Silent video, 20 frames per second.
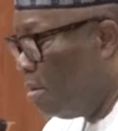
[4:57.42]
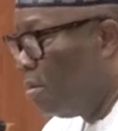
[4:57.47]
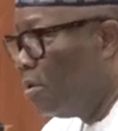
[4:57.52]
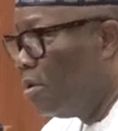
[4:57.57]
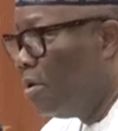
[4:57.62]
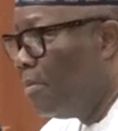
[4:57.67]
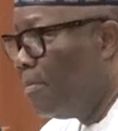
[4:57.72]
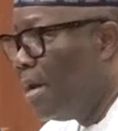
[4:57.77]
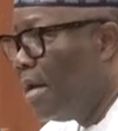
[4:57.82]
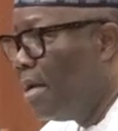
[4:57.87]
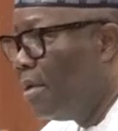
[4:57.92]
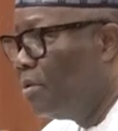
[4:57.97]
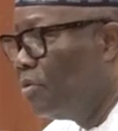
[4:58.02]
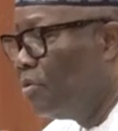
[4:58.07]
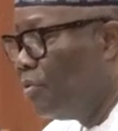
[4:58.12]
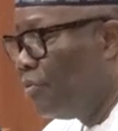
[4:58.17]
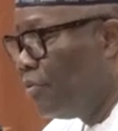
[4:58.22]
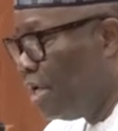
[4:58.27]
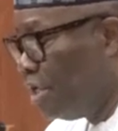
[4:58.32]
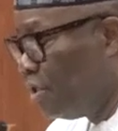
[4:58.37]
remain
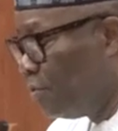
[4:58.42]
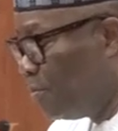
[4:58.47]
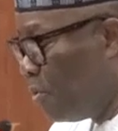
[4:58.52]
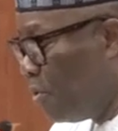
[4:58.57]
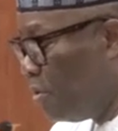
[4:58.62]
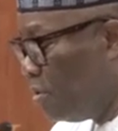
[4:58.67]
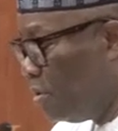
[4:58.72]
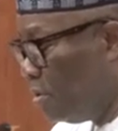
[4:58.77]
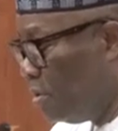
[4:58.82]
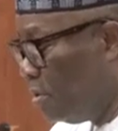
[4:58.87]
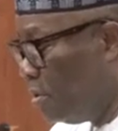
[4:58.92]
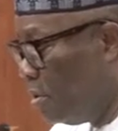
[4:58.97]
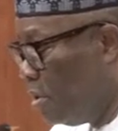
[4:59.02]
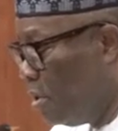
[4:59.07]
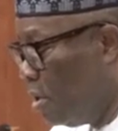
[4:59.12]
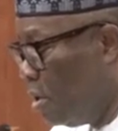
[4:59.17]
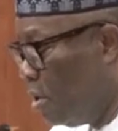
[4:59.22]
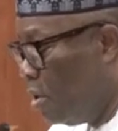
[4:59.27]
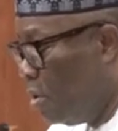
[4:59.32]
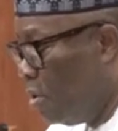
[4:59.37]
to respond
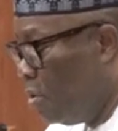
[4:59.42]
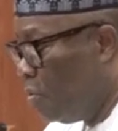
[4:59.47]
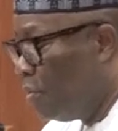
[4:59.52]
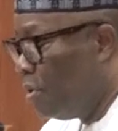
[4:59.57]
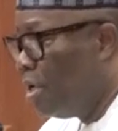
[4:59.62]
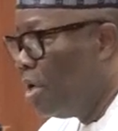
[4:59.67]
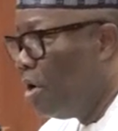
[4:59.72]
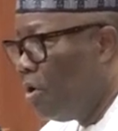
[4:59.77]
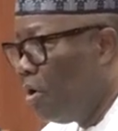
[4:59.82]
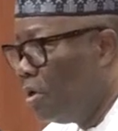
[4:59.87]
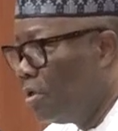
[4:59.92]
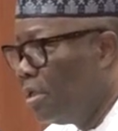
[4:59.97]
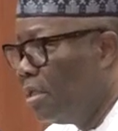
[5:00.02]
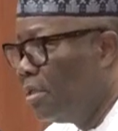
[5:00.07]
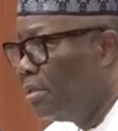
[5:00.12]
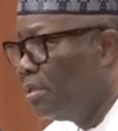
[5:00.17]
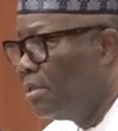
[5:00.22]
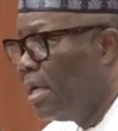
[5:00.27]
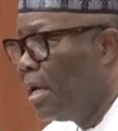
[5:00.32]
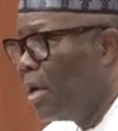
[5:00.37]
with the
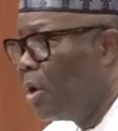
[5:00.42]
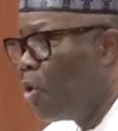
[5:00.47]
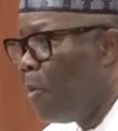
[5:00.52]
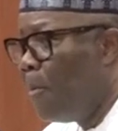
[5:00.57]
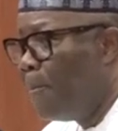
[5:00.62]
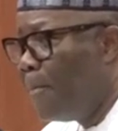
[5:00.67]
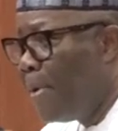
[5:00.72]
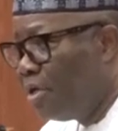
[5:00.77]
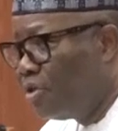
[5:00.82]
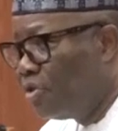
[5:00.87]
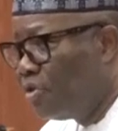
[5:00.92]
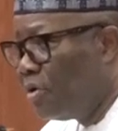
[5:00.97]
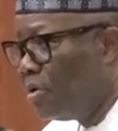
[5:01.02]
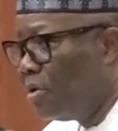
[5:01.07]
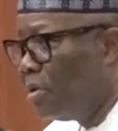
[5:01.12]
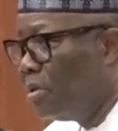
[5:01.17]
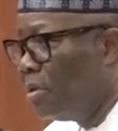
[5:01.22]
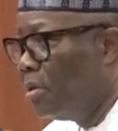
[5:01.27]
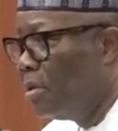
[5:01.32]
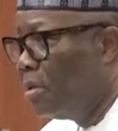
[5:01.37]
urgency and compassion
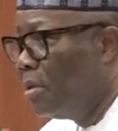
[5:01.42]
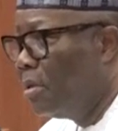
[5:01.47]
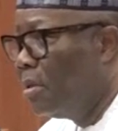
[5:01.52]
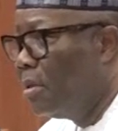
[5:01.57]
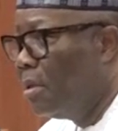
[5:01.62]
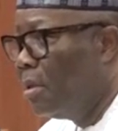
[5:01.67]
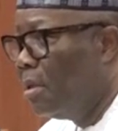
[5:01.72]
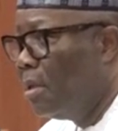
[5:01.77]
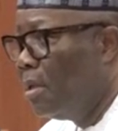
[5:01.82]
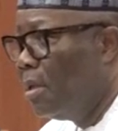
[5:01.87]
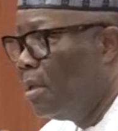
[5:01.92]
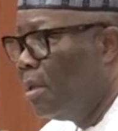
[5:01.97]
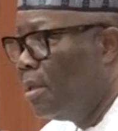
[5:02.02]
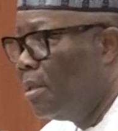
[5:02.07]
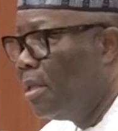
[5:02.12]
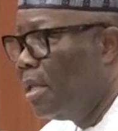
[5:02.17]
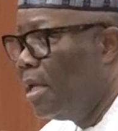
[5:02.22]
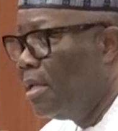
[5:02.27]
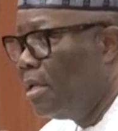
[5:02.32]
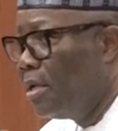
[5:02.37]

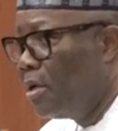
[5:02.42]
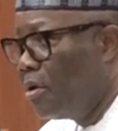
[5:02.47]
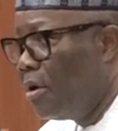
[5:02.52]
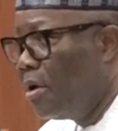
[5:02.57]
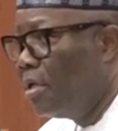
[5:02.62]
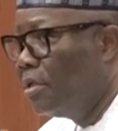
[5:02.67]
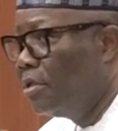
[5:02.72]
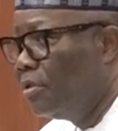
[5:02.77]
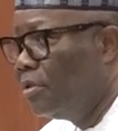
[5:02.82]
that the current